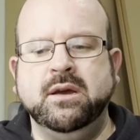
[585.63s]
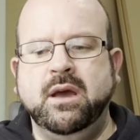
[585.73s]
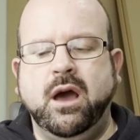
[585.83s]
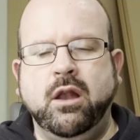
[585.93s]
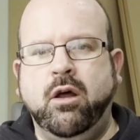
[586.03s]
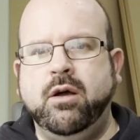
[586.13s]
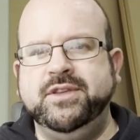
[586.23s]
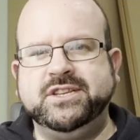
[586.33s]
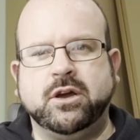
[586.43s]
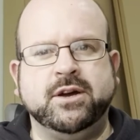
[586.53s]
a lot of
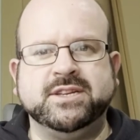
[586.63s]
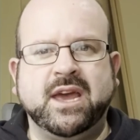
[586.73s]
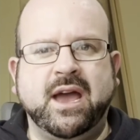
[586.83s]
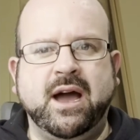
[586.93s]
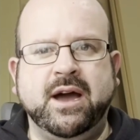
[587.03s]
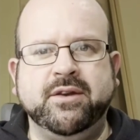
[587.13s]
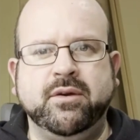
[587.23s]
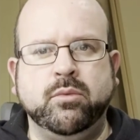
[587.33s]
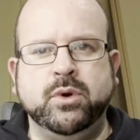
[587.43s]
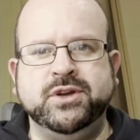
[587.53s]
these cards I had
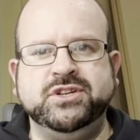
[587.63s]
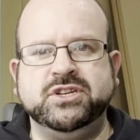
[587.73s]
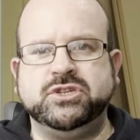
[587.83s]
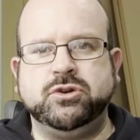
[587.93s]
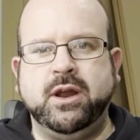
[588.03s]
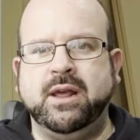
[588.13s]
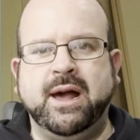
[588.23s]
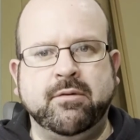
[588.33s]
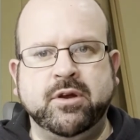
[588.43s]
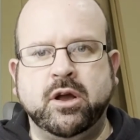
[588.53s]
were just trainer
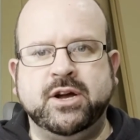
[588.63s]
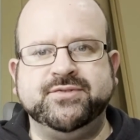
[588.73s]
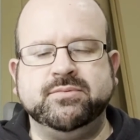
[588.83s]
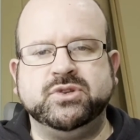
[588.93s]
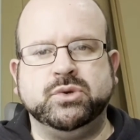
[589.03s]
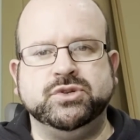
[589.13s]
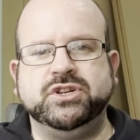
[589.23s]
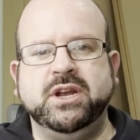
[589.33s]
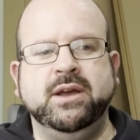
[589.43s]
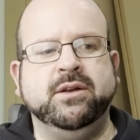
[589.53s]
gallery cards from Sword and
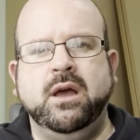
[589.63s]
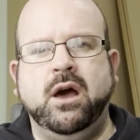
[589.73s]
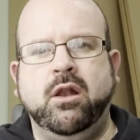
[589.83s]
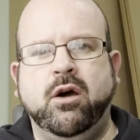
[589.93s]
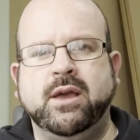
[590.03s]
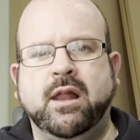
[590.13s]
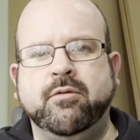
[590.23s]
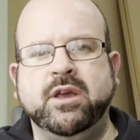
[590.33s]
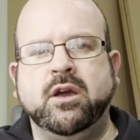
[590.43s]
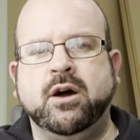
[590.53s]
Shield, a lot of
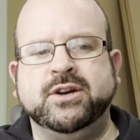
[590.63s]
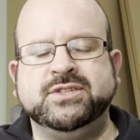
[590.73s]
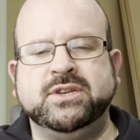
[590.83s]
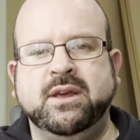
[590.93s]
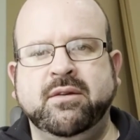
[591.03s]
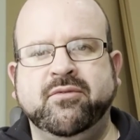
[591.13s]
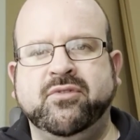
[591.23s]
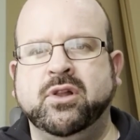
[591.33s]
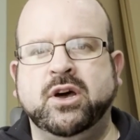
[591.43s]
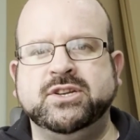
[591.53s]
gallery cards in
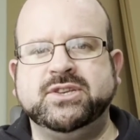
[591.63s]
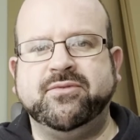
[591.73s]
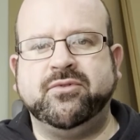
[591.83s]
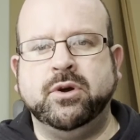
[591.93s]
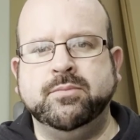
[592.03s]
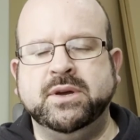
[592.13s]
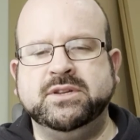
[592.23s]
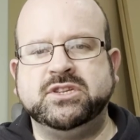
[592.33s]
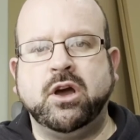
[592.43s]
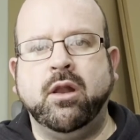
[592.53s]
full arts from
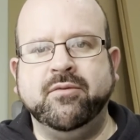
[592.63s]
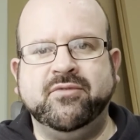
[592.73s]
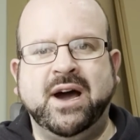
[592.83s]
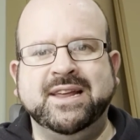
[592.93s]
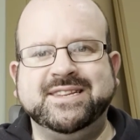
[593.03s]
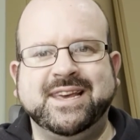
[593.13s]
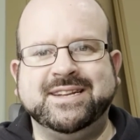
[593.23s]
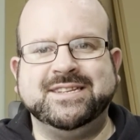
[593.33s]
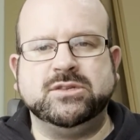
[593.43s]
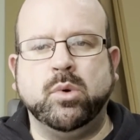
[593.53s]
Scarlet and Violet
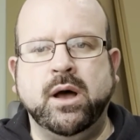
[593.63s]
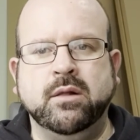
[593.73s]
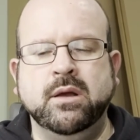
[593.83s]
sets as well,